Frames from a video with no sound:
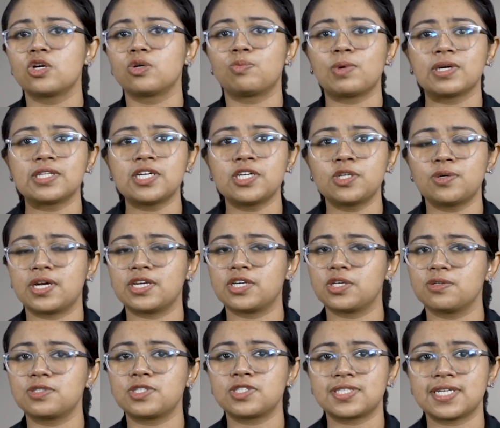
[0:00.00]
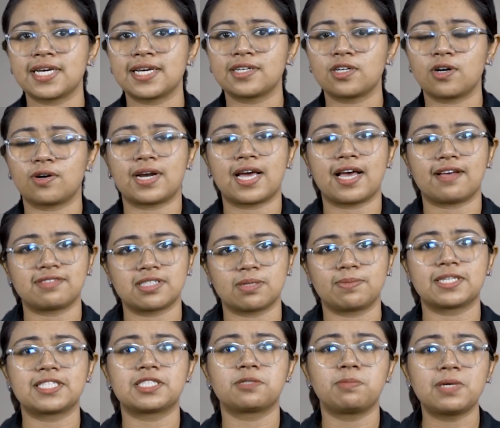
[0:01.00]
Whether you are new to tech or have
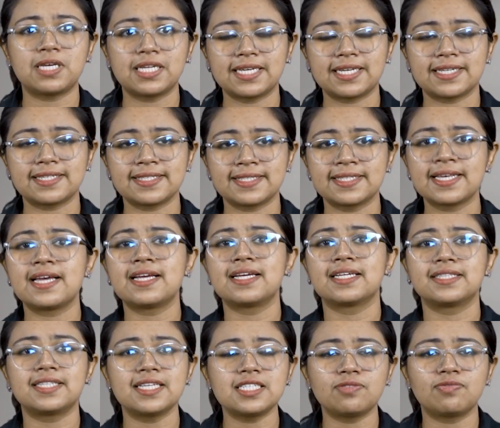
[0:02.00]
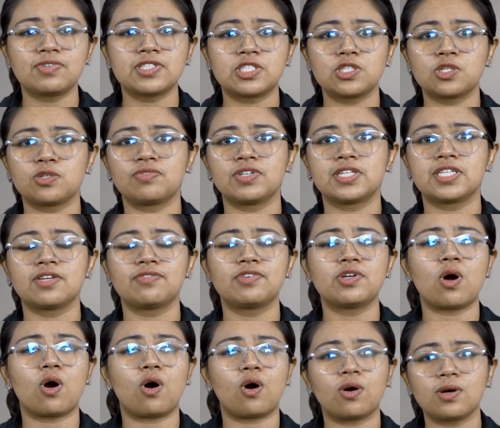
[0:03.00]
some experience, this video will give
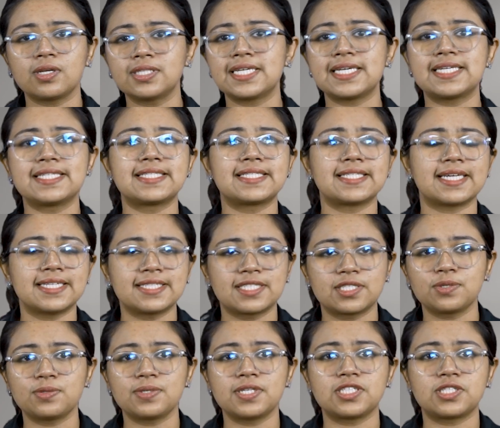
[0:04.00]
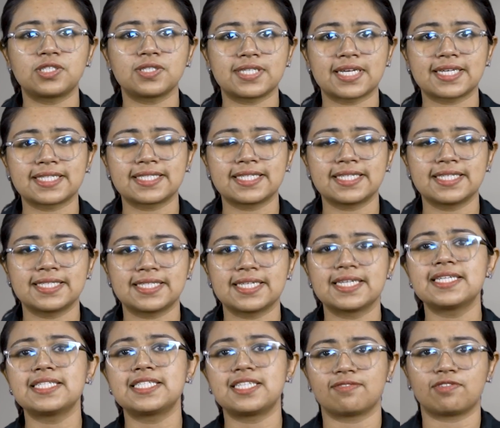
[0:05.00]
you all the insights you need to succeed
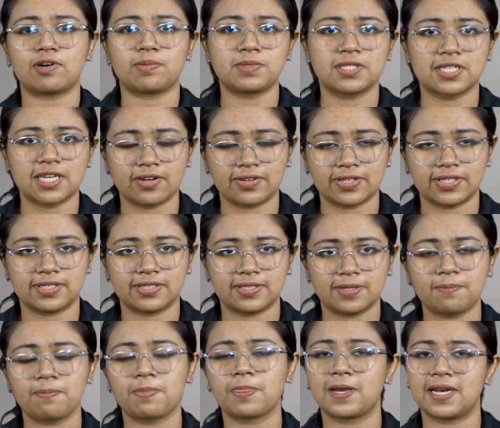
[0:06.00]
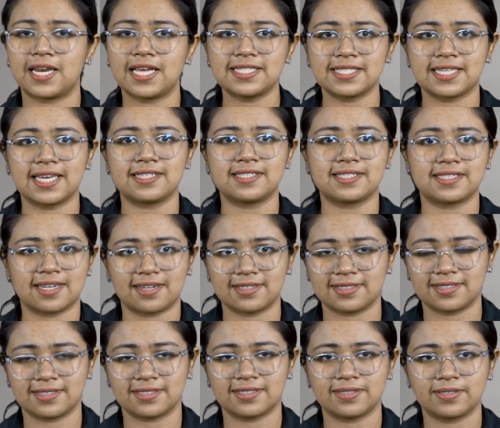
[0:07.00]
in a DevOps career. Let's get
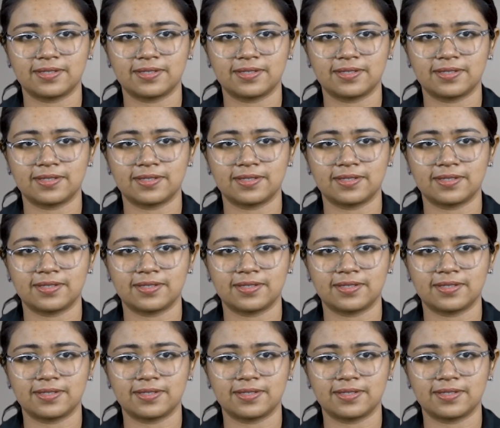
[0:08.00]
started.